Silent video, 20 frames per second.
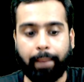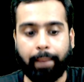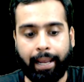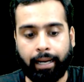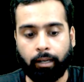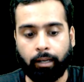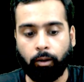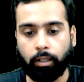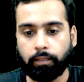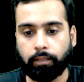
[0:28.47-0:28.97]

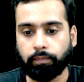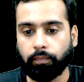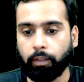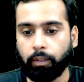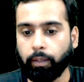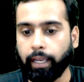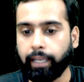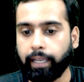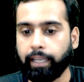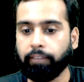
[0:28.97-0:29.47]
Bangalore.
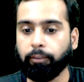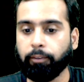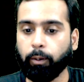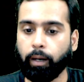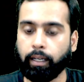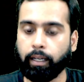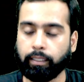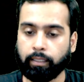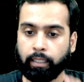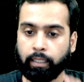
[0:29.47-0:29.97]
Okay, if you
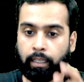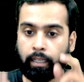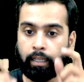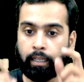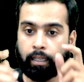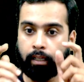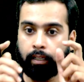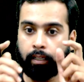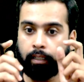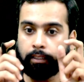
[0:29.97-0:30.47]
are
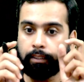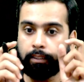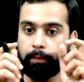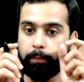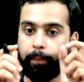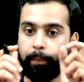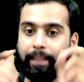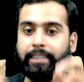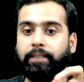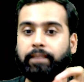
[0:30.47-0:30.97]

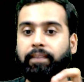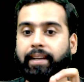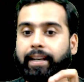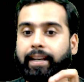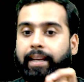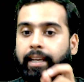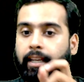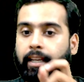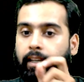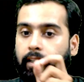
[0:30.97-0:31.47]

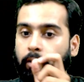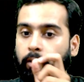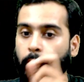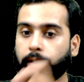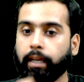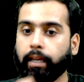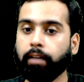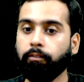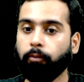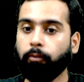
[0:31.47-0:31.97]
specifically
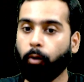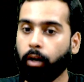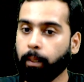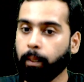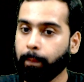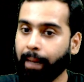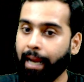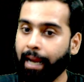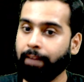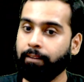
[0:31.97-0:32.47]
looking for
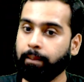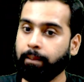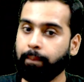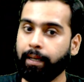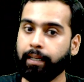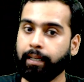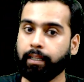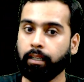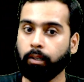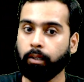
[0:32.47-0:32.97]
private
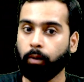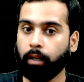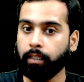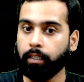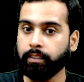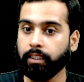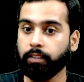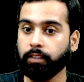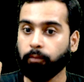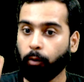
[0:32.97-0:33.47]
medical
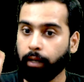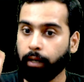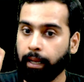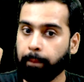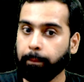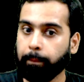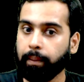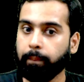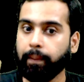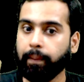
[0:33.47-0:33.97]
colleges for
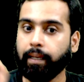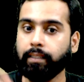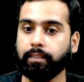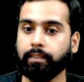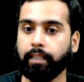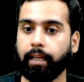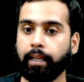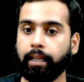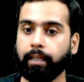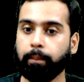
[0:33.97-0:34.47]

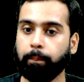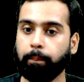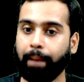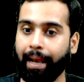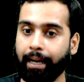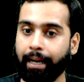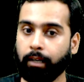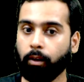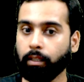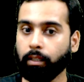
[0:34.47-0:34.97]
MBBS in
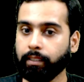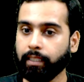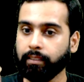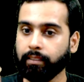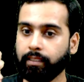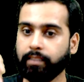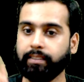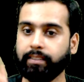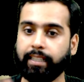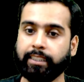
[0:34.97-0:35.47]
Bangalore,
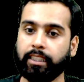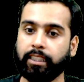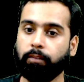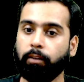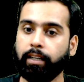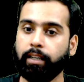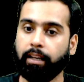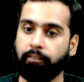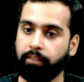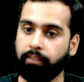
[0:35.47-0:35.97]
then this session
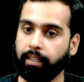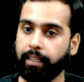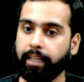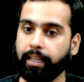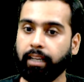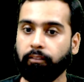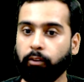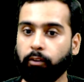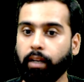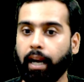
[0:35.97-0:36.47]
would definitely
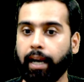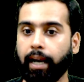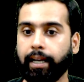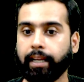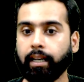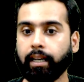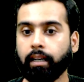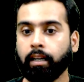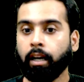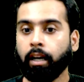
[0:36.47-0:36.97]
give you an
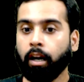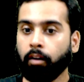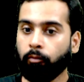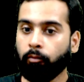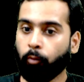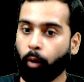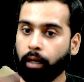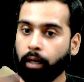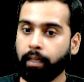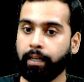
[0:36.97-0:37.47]
idea
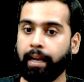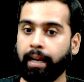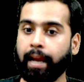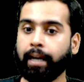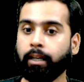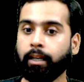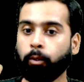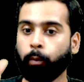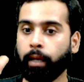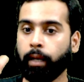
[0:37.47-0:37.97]
what
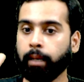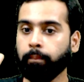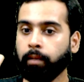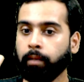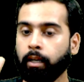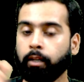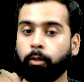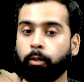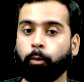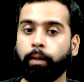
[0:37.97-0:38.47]
rank to aim
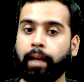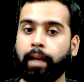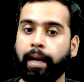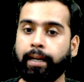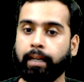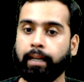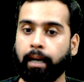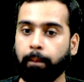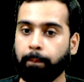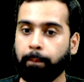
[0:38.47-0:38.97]
to
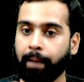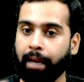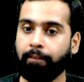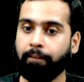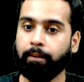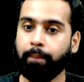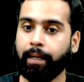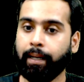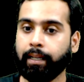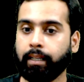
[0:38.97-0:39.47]
get a
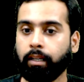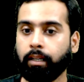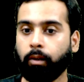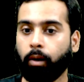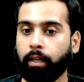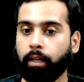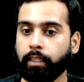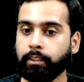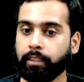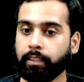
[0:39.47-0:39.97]
private medical
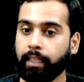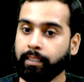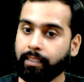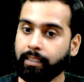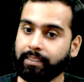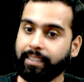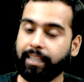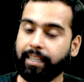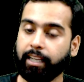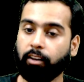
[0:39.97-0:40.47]
college in the
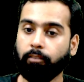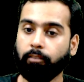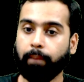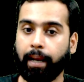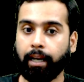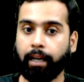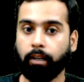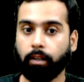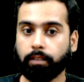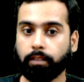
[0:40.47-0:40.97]
city of
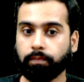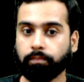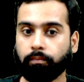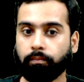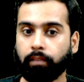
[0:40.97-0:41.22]
Bangalore.